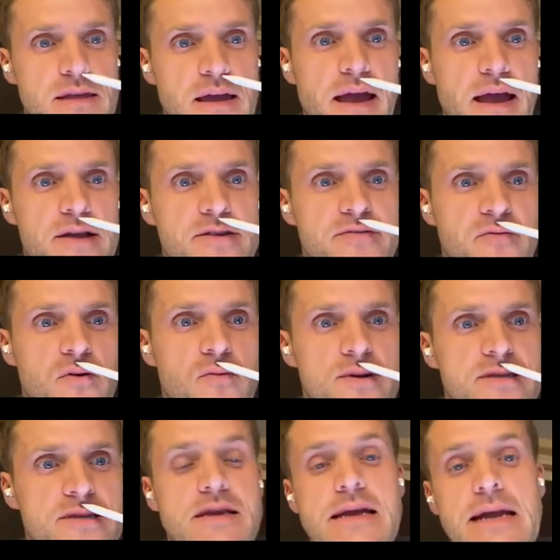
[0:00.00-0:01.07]
They asked for
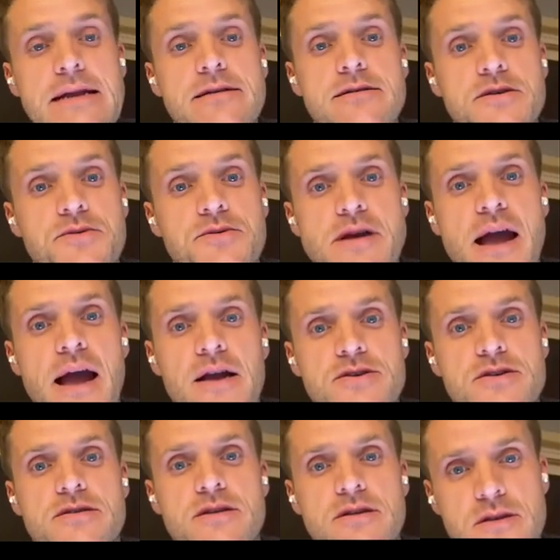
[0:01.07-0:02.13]
what's the heat of this
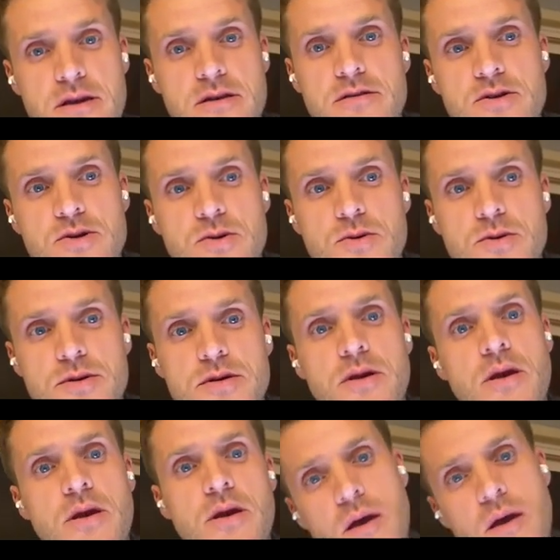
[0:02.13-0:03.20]
reaction in kilojoules
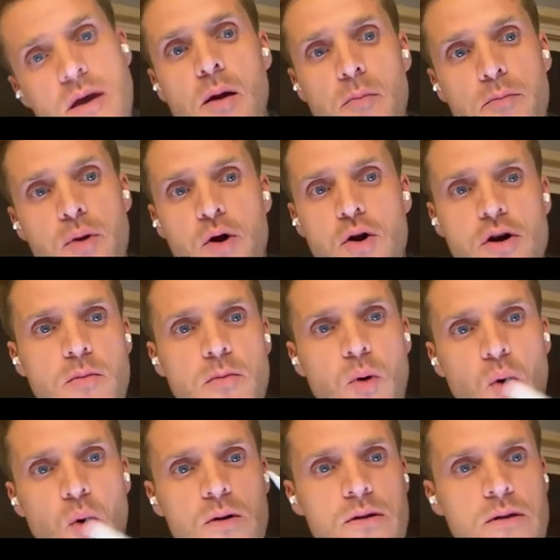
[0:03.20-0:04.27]
per
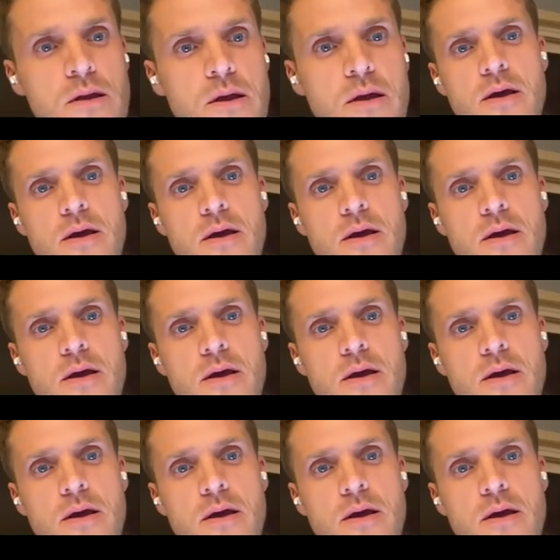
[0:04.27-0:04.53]
mole.